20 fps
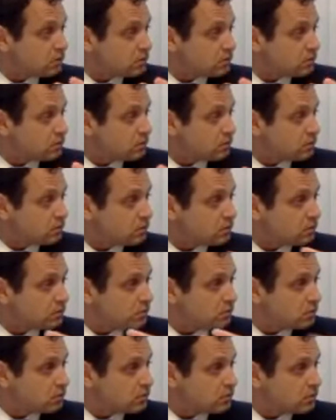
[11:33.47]

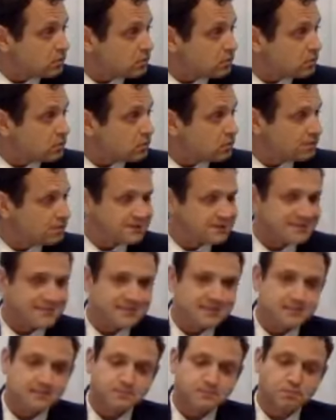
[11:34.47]

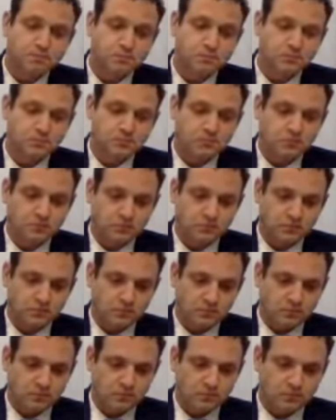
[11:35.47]

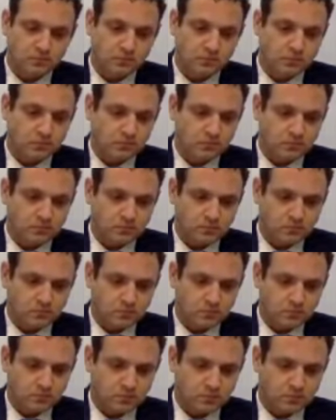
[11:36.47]

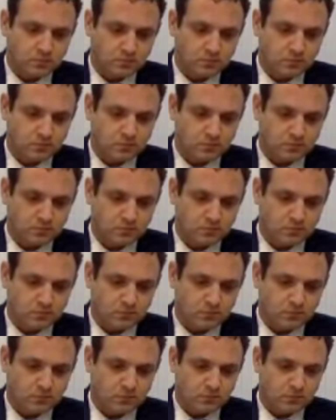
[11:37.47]

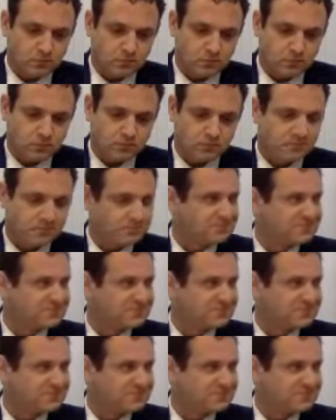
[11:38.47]
(not speaking)